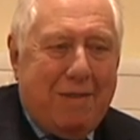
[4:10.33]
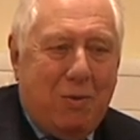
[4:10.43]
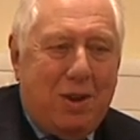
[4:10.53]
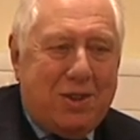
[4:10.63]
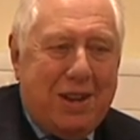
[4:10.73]
never
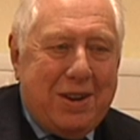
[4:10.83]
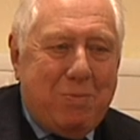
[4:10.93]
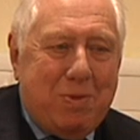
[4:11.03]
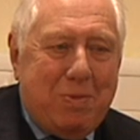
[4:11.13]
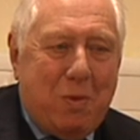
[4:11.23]
was then
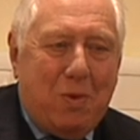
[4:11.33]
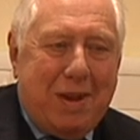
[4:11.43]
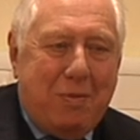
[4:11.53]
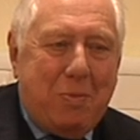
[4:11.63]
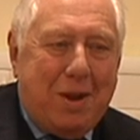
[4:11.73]
and probably
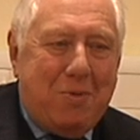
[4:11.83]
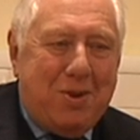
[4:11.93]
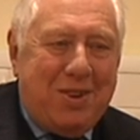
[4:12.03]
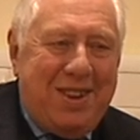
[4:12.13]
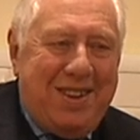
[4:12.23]
won't ever become one.